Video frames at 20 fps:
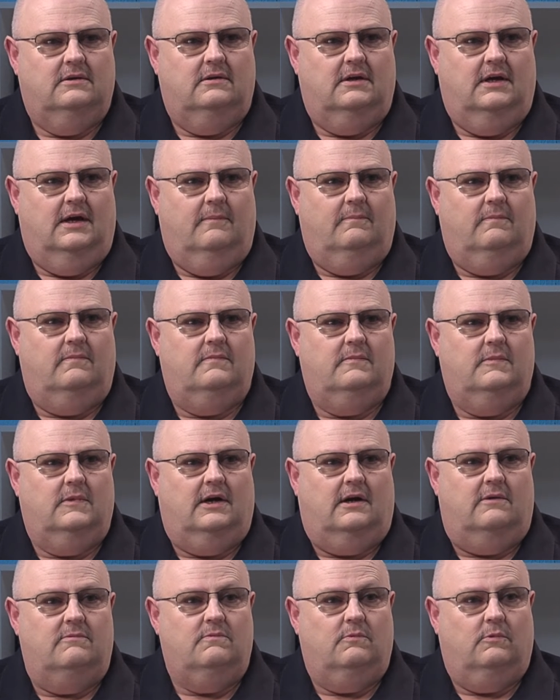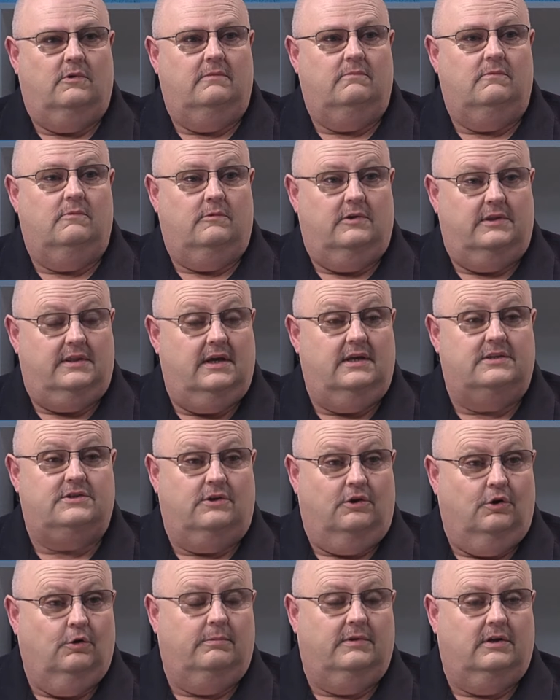you know, we were there
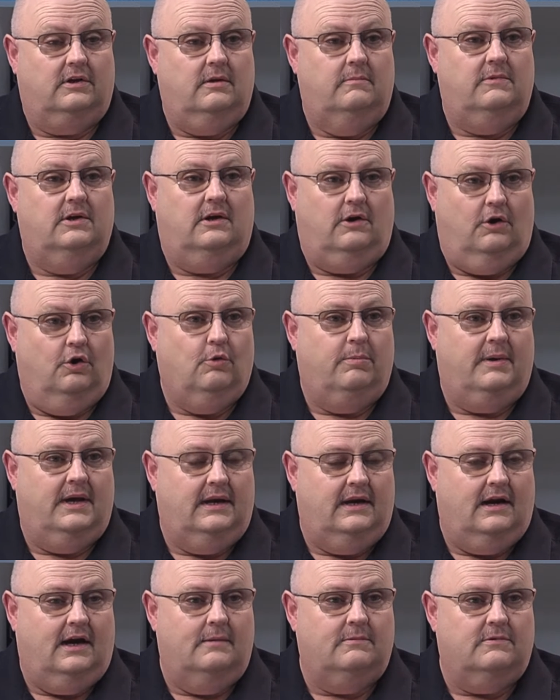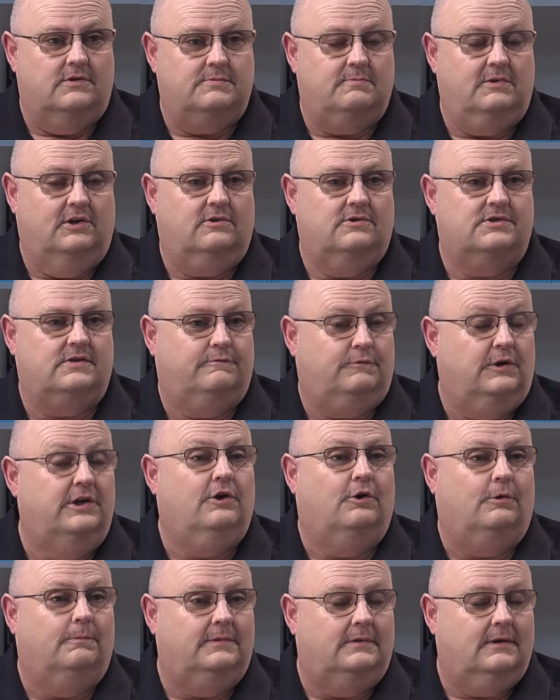to help the community, help our neighbours, because if we
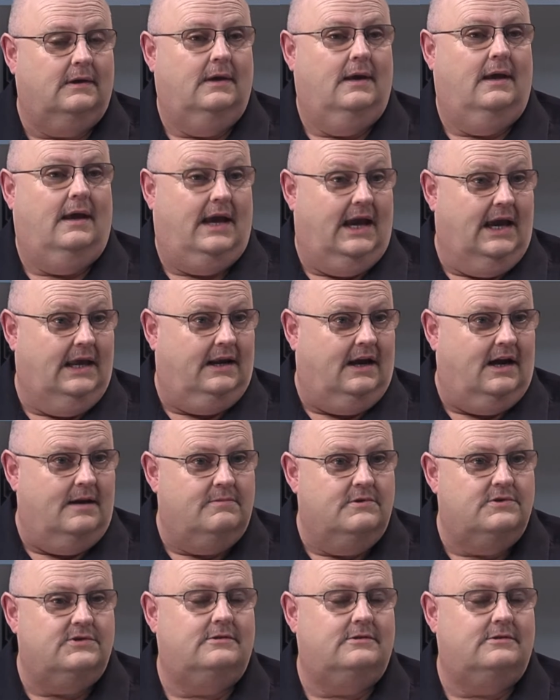help our neighbours,